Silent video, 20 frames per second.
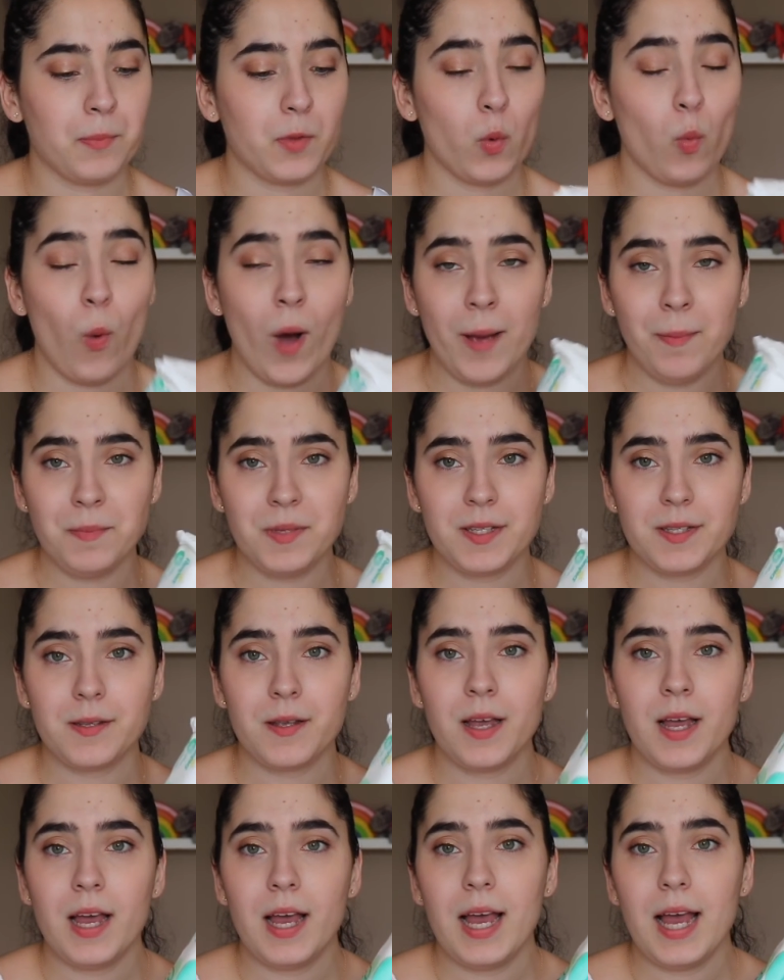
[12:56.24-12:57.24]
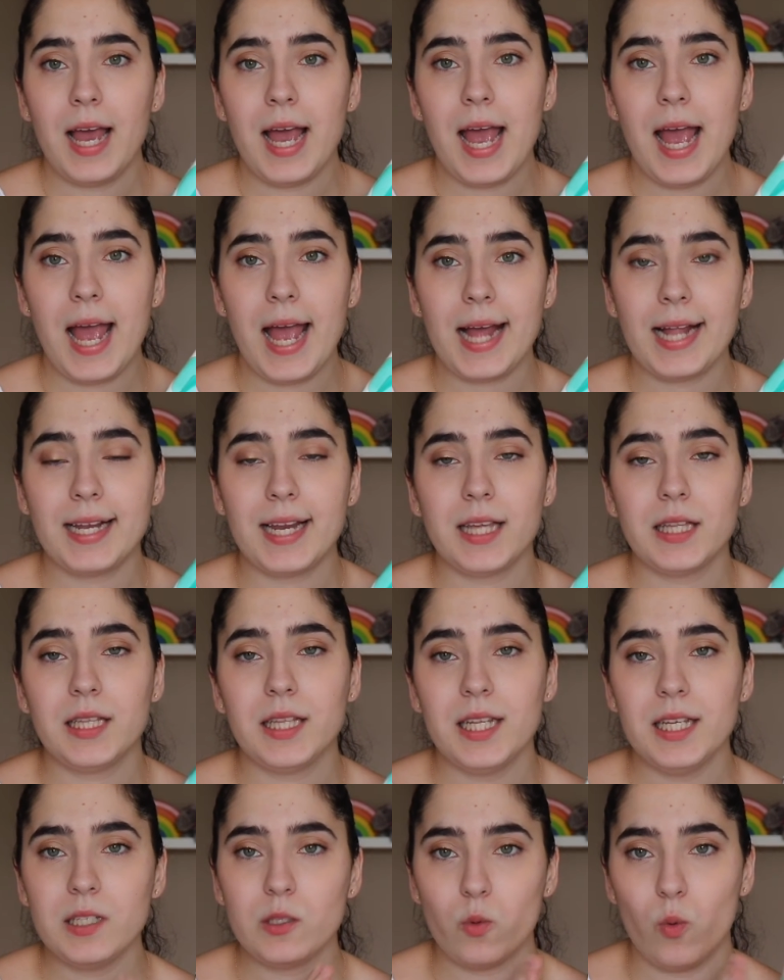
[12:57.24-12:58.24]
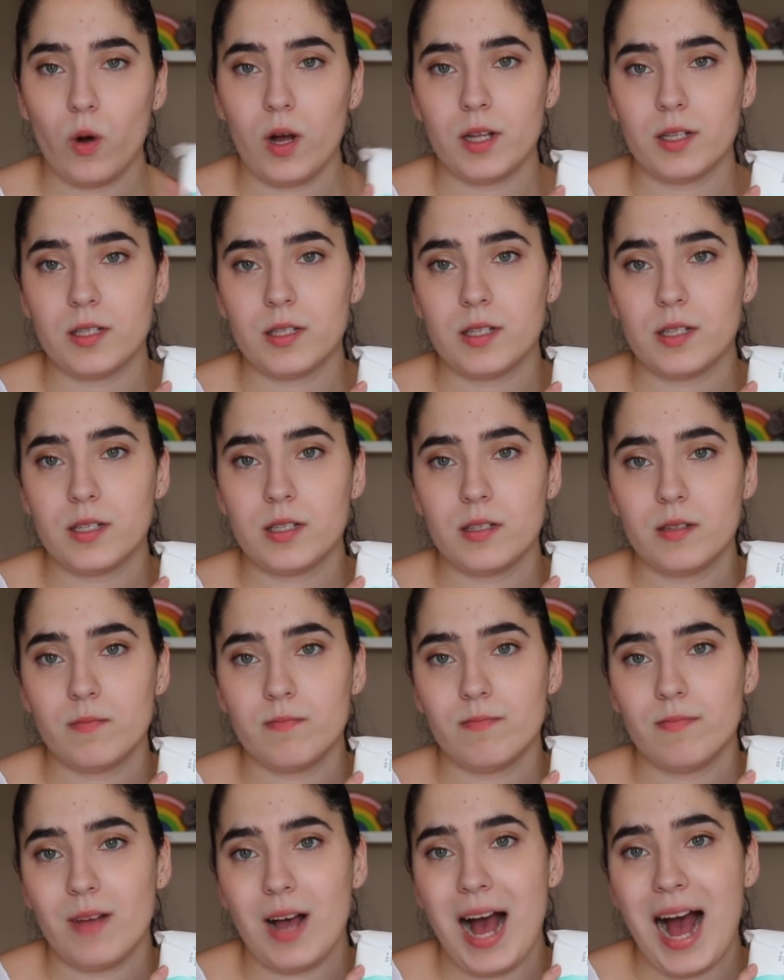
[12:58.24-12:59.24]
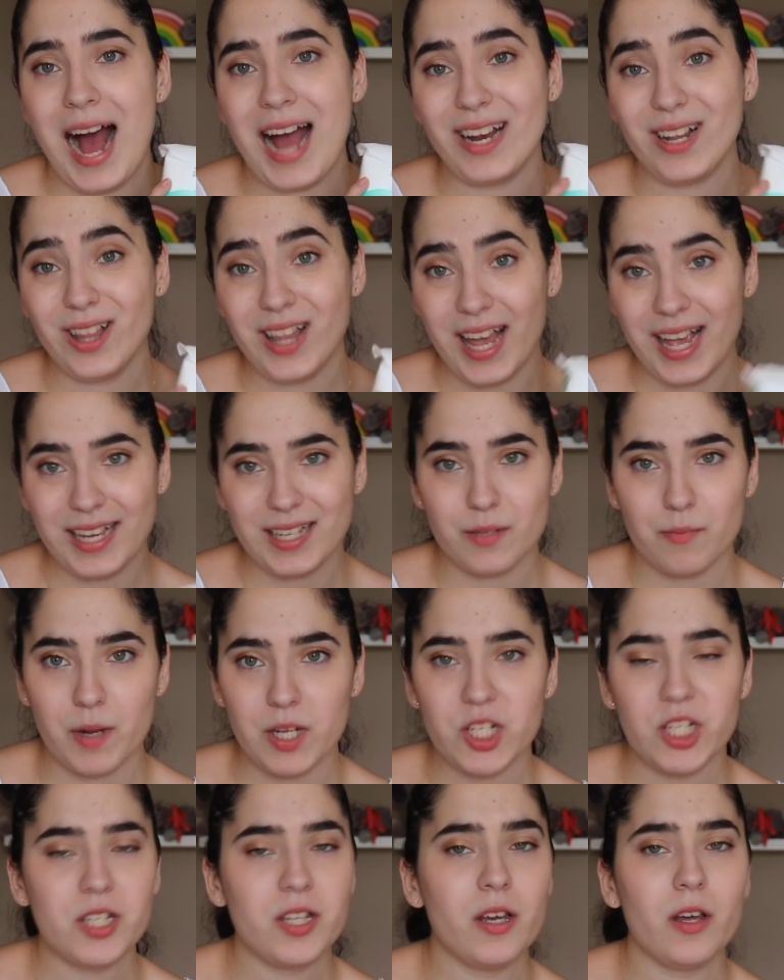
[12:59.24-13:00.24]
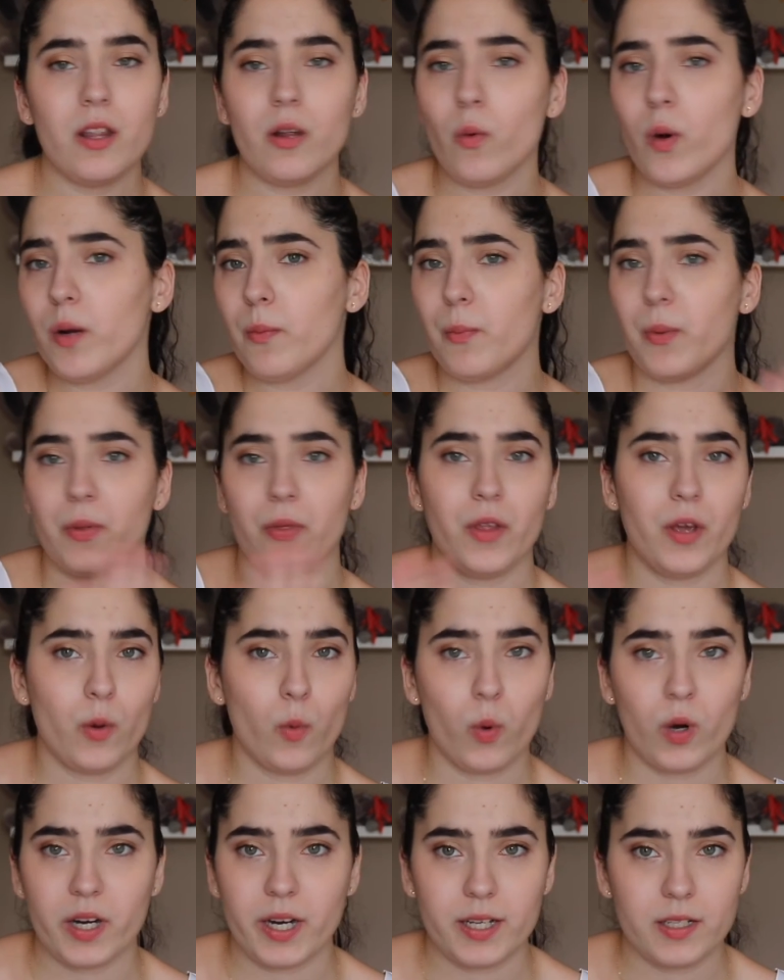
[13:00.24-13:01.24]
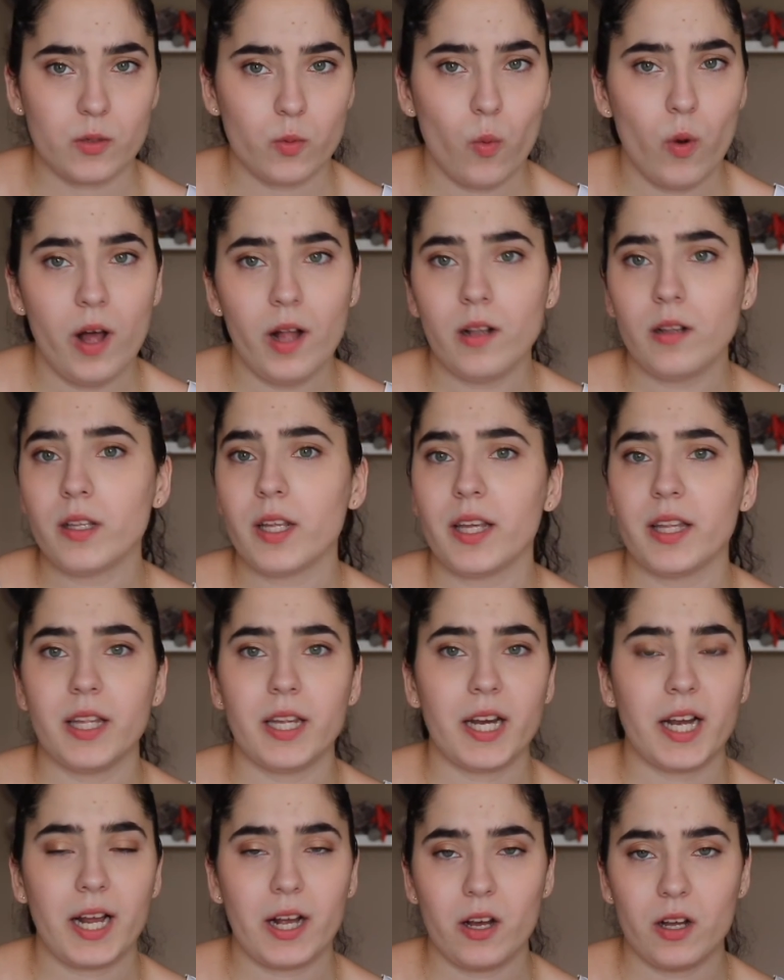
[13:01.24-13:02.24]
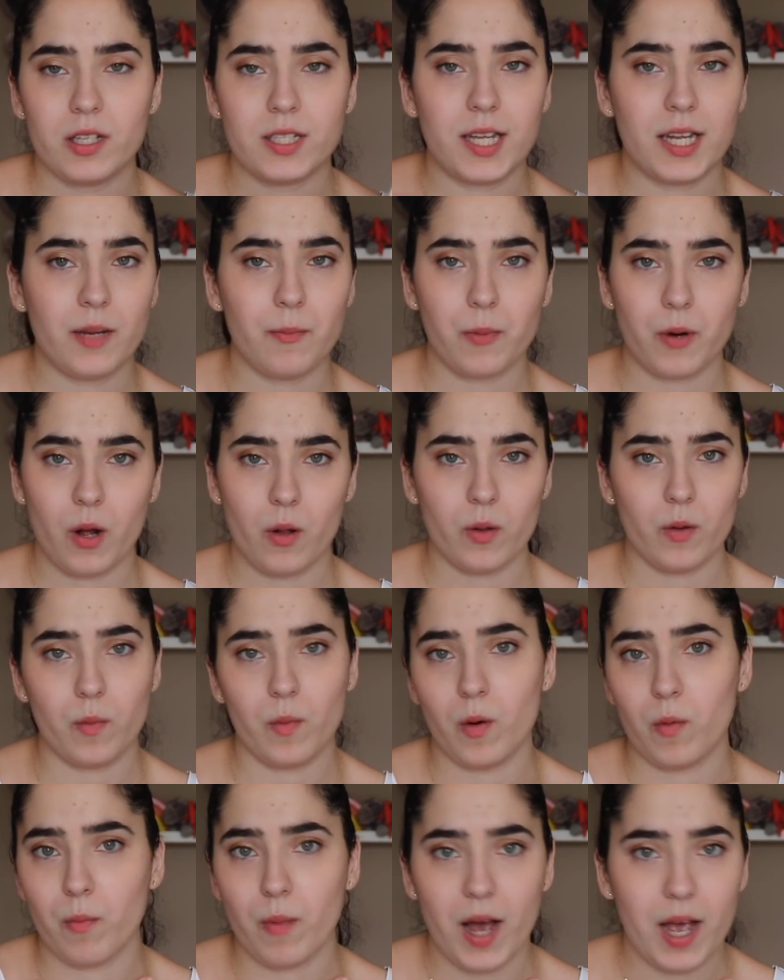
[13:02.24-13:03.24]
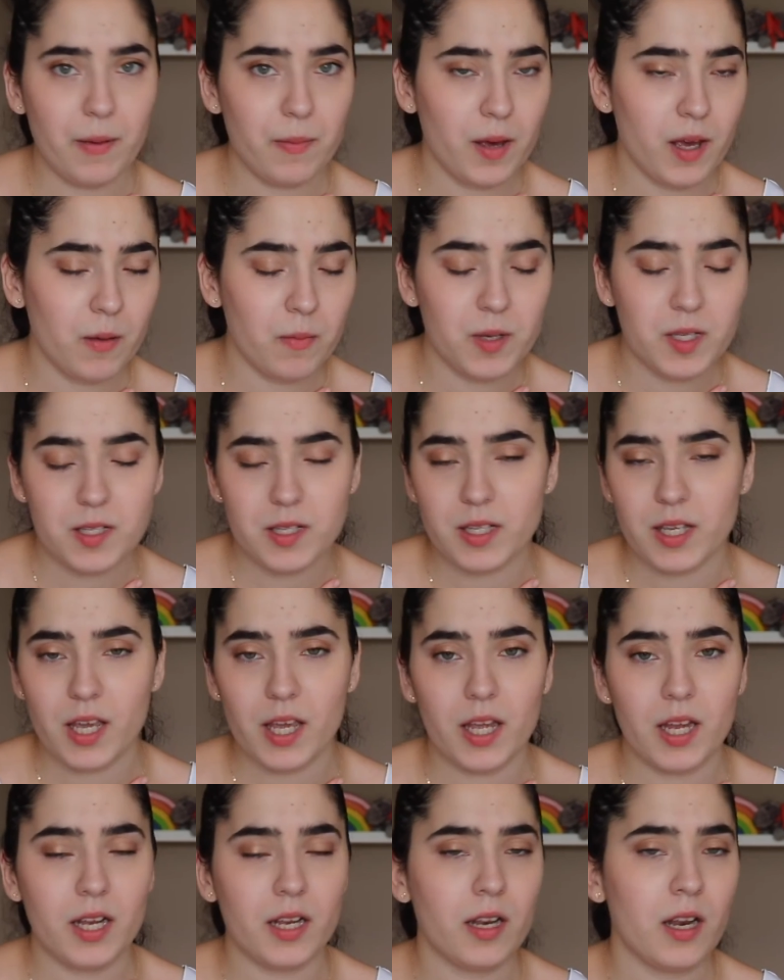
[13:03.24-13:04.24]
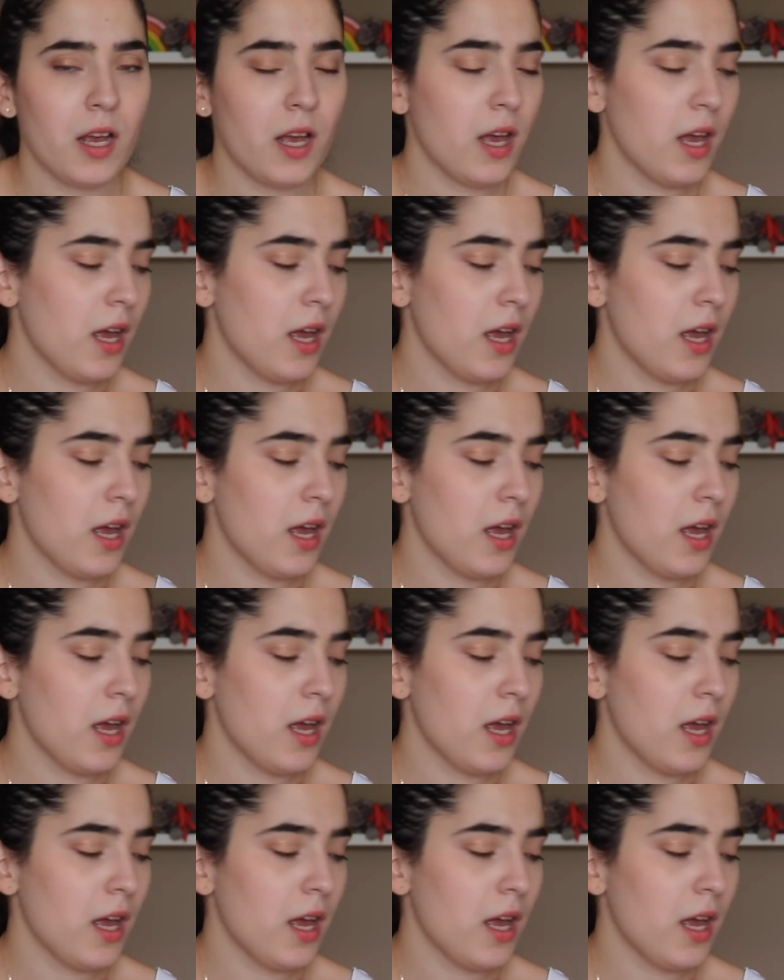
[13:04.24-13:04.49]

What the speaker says: wipes. And these ones, I don't like as much as the other one, but they work as well. They didn't cause any problem on my baby's skin,